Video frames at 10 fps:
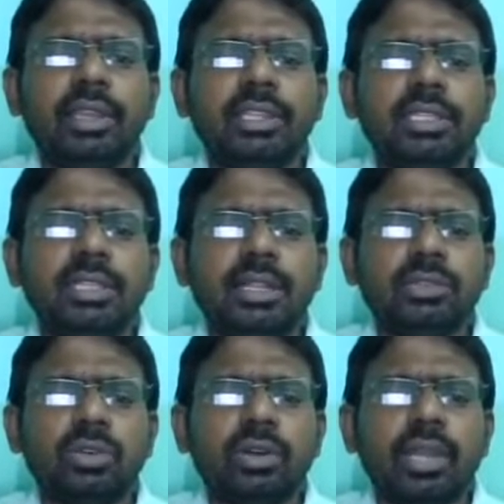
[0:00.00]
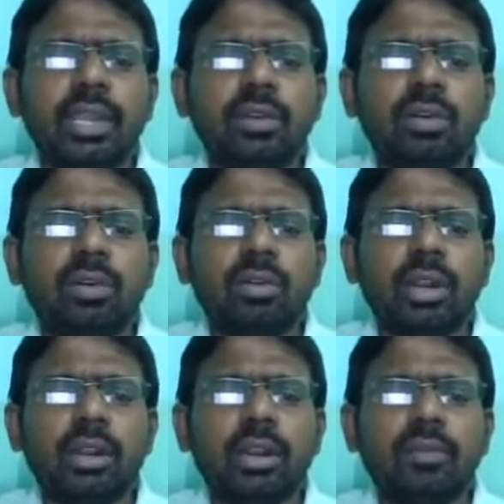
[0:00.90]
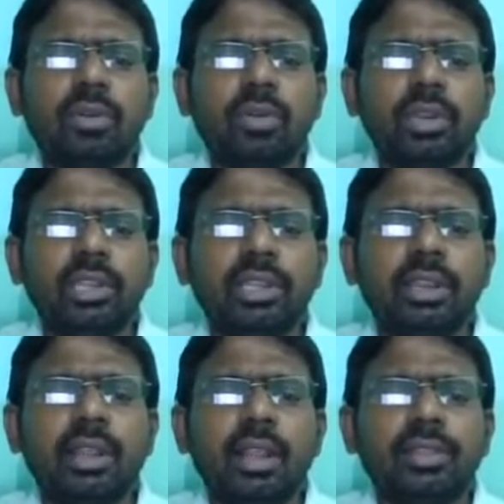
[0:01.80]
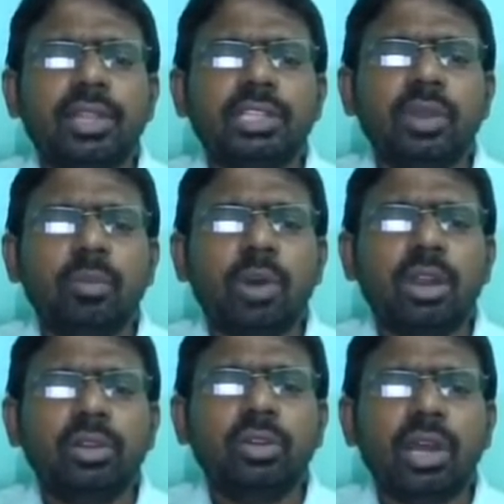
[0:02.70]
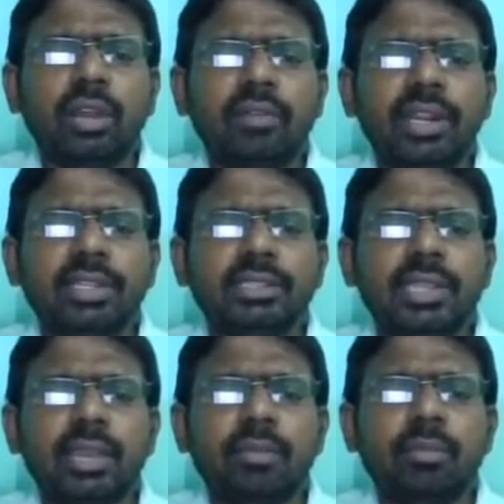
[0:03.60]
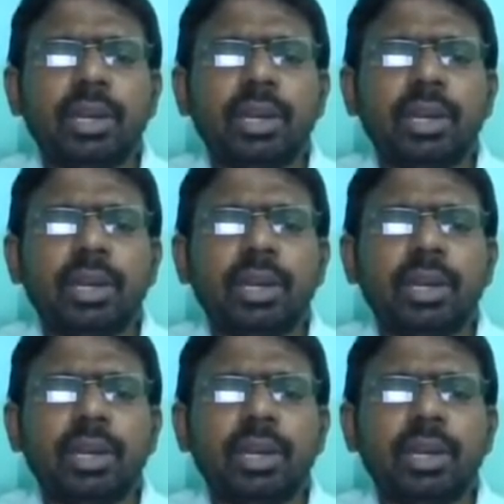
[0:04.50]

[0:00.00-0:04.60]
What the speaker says: This is also dichlorotetrafluoroethane. That's why molecular weight is same,